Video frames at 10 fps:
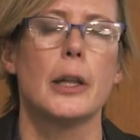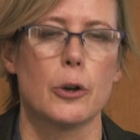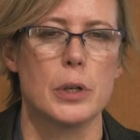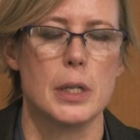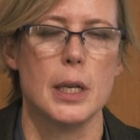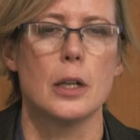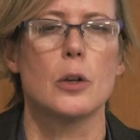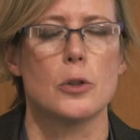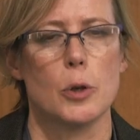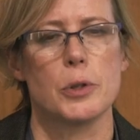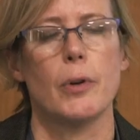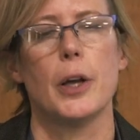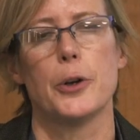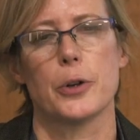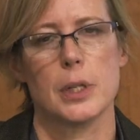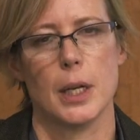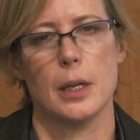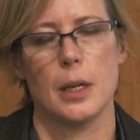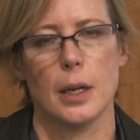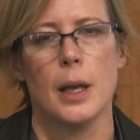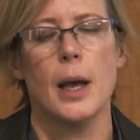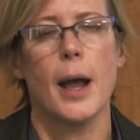literacy in terms of understanding